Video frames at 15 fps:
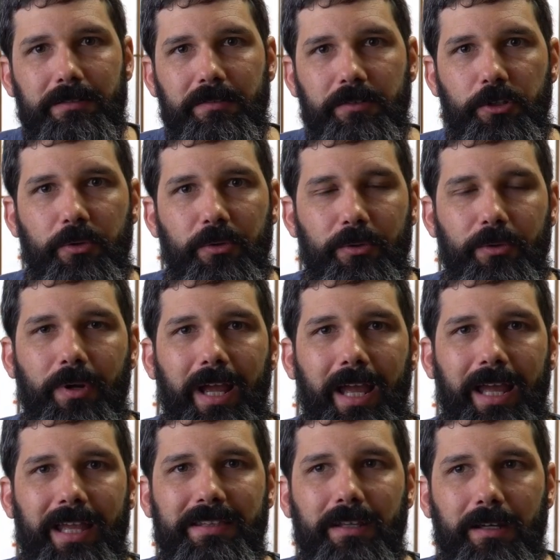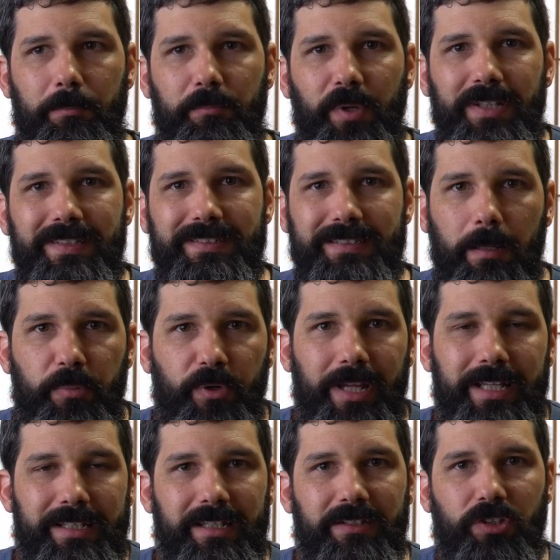you end up
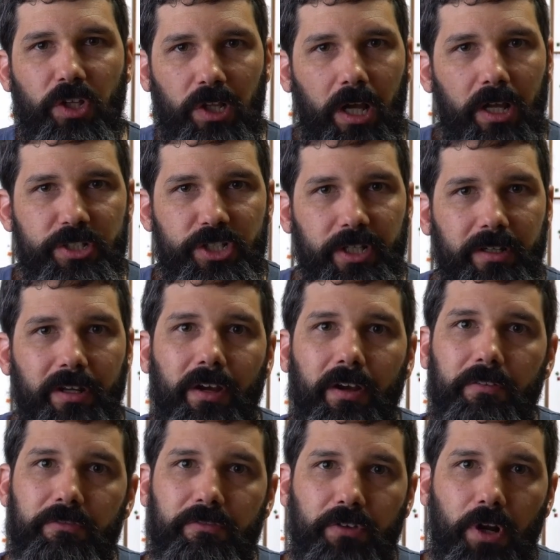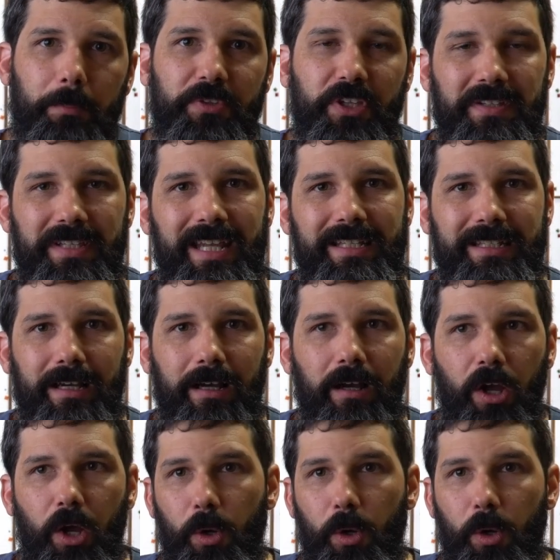separating the logic from the data,